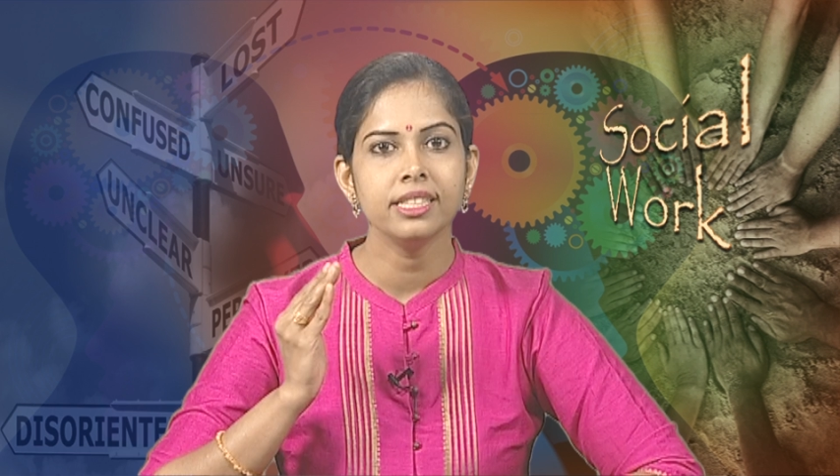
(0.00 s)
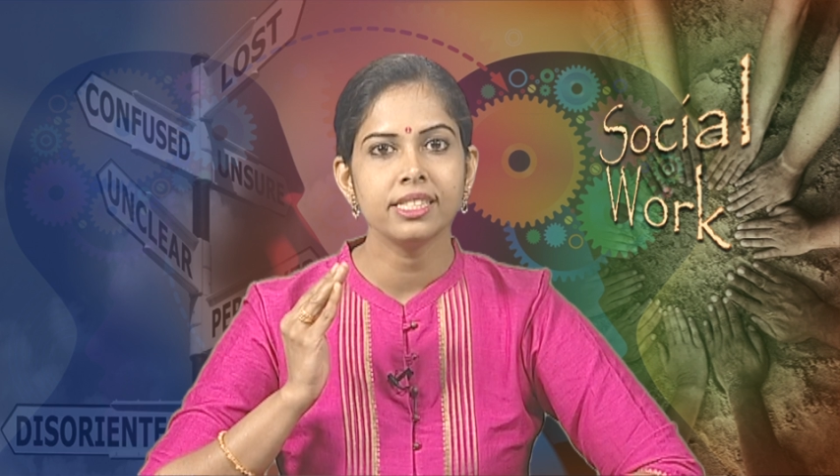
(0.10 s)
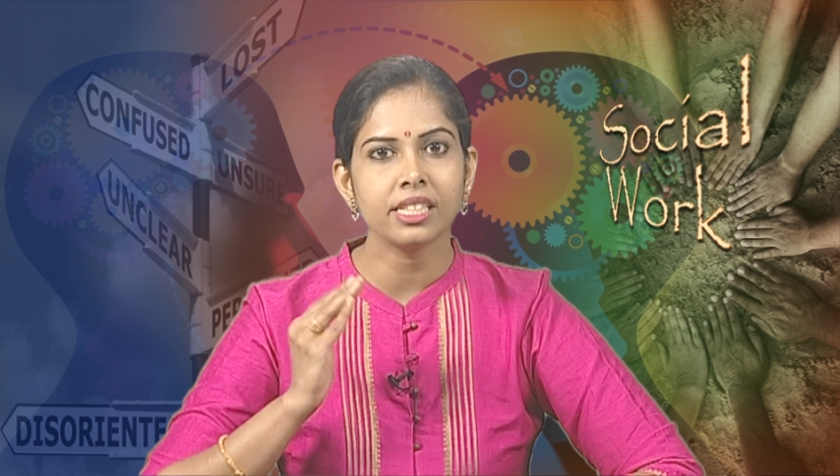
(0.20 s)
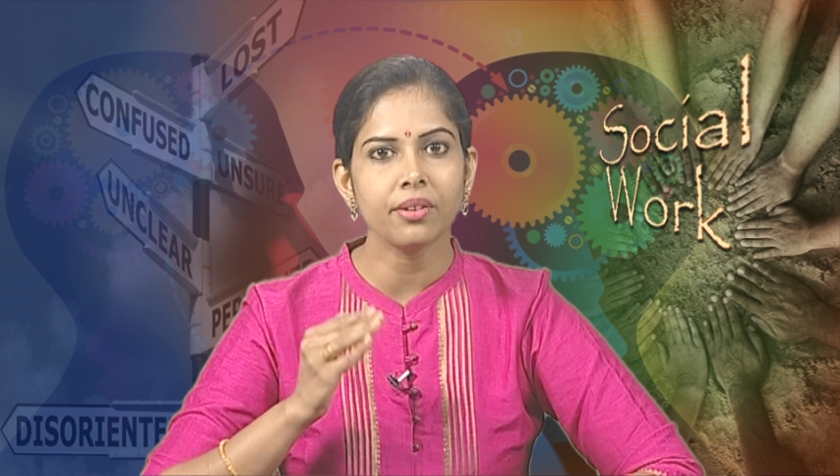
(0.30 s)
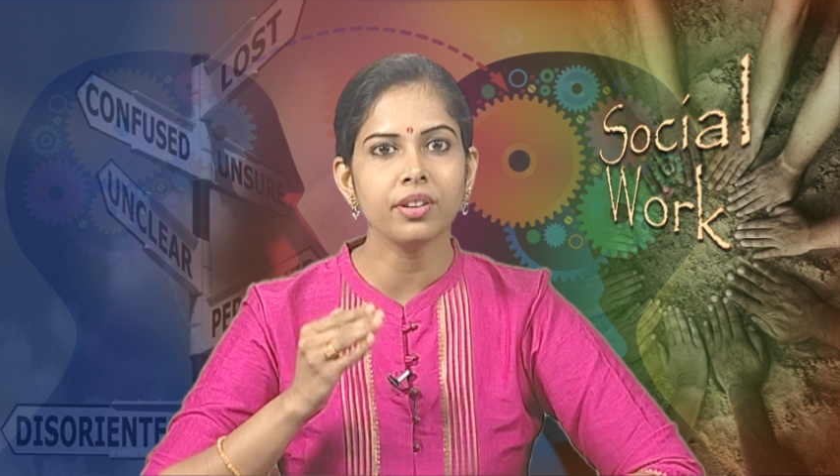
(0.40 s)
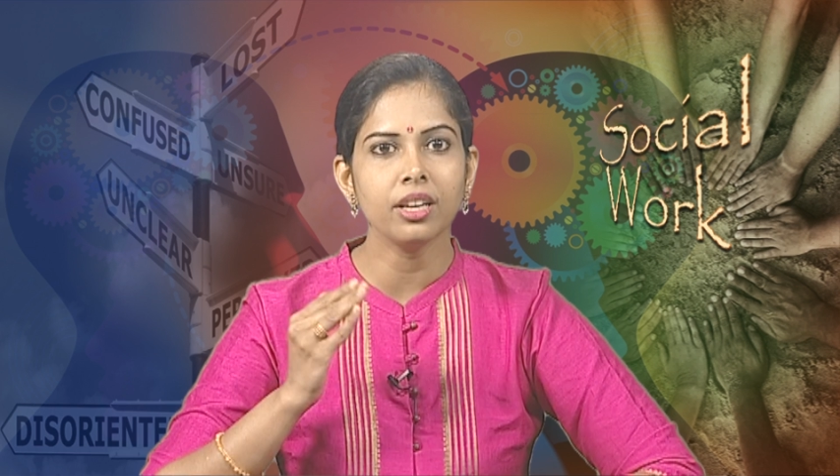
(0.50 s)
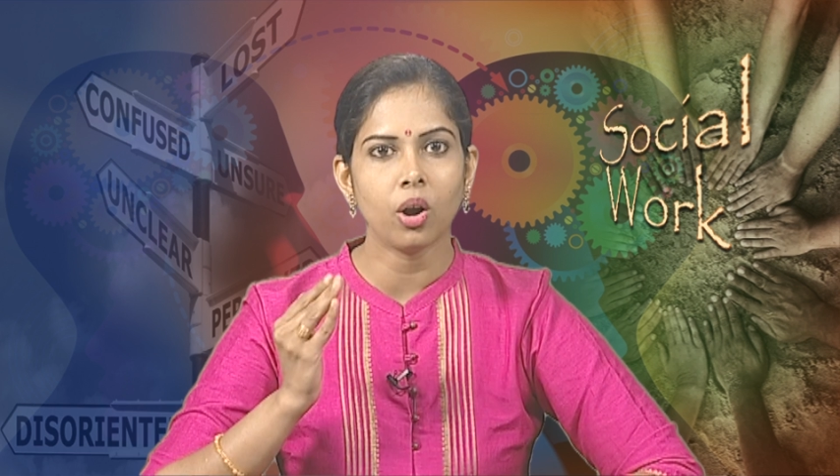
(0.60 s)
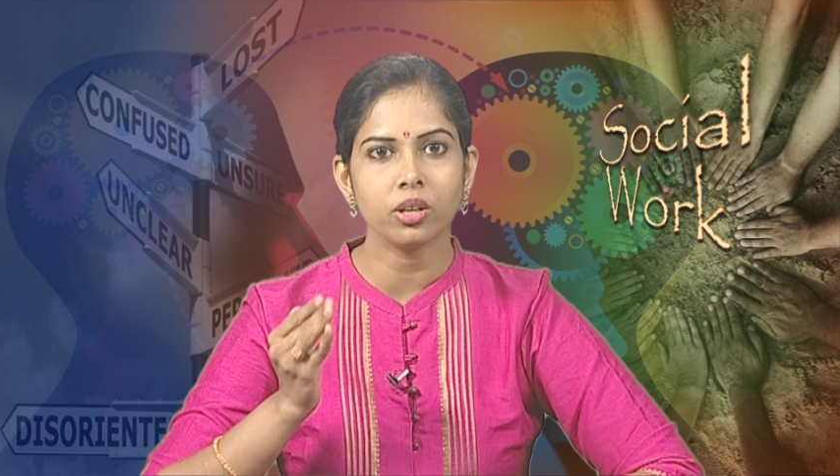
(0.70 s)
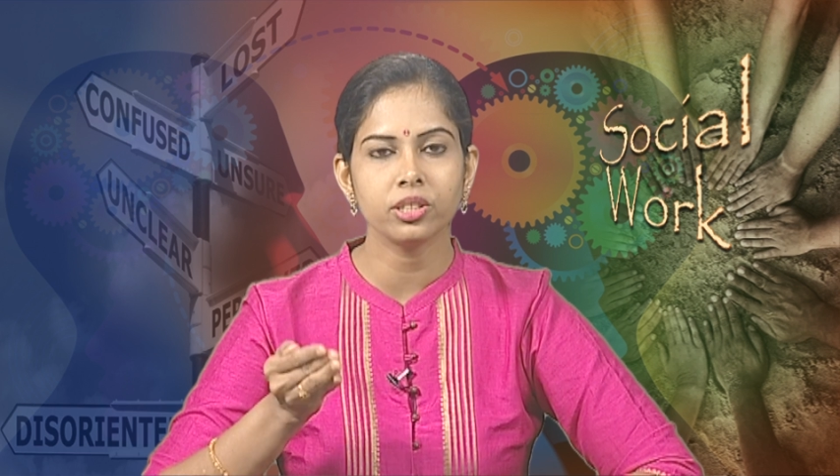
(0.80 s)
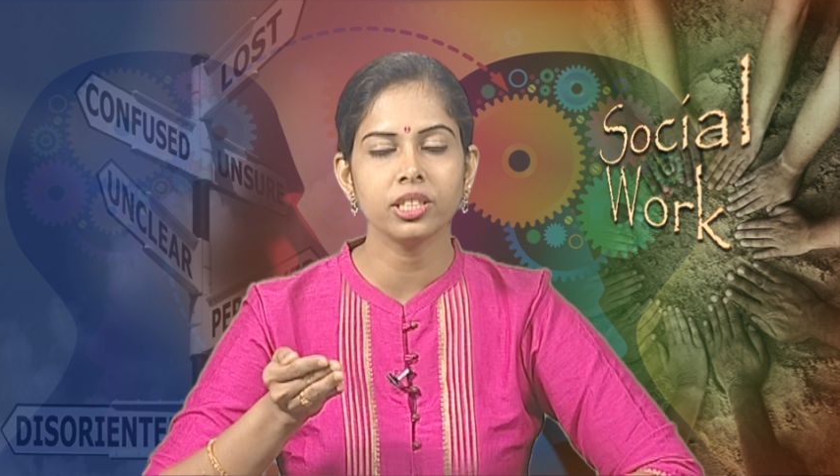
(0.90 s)
several
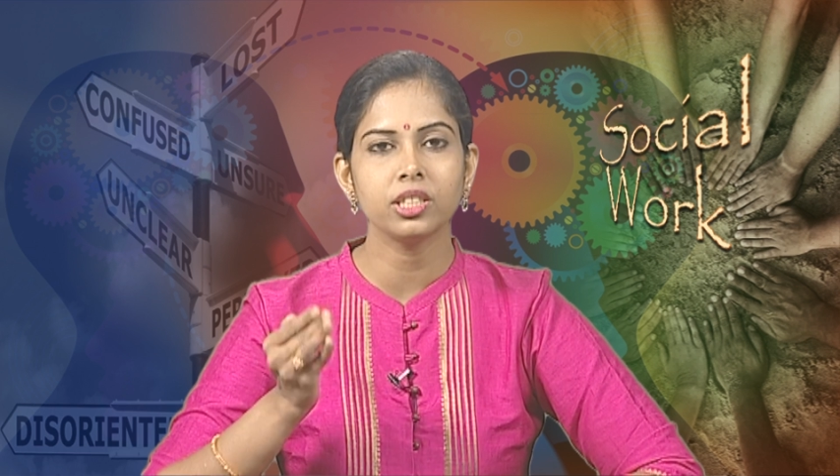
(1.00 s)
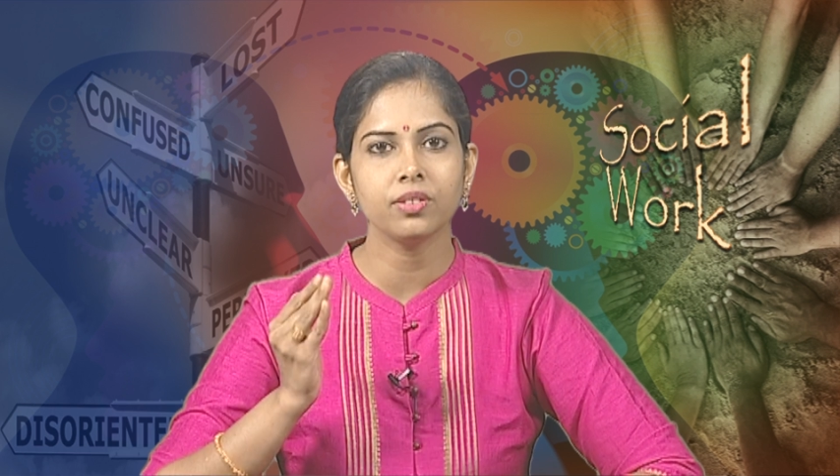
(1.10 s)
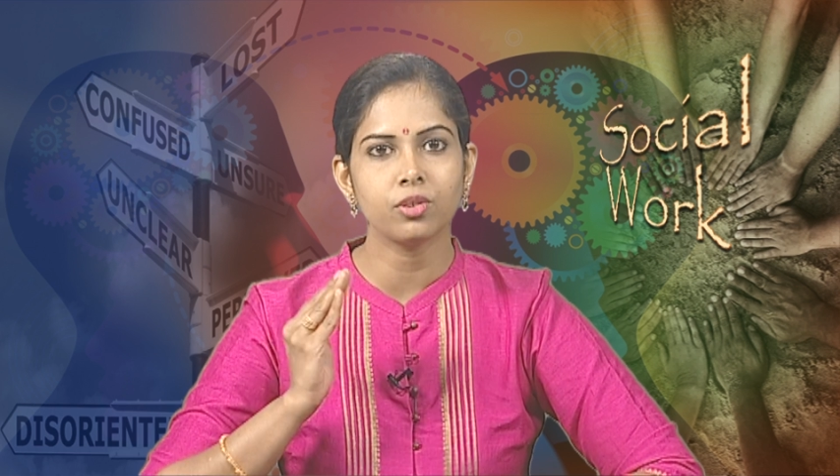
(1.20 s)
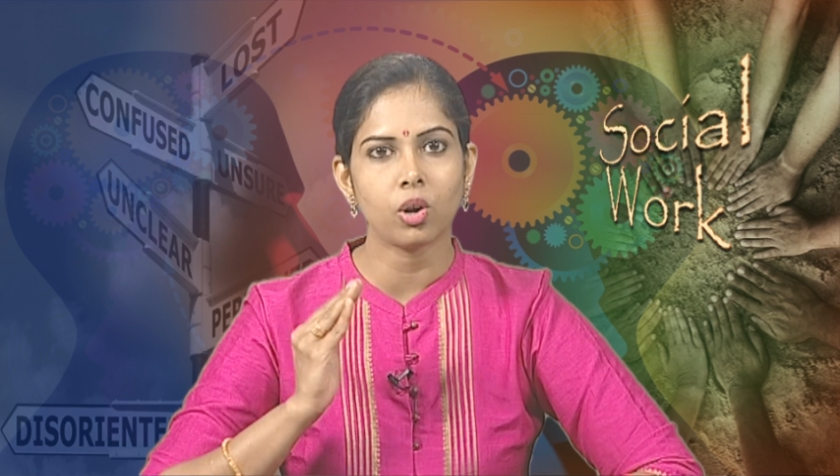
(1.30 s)
alternative